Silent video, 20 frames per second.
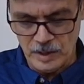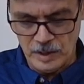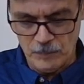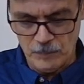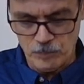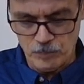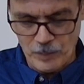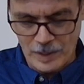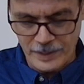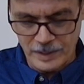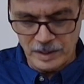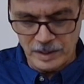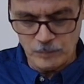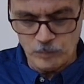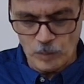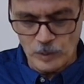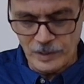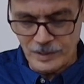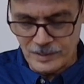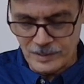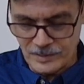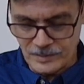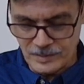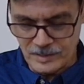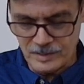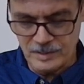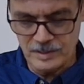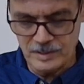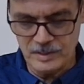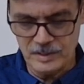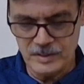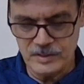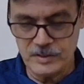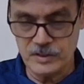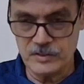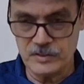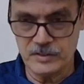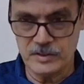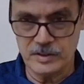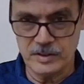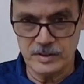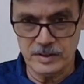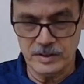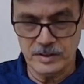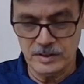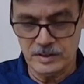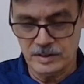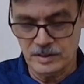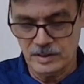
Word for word: Michael Boylan's just theory,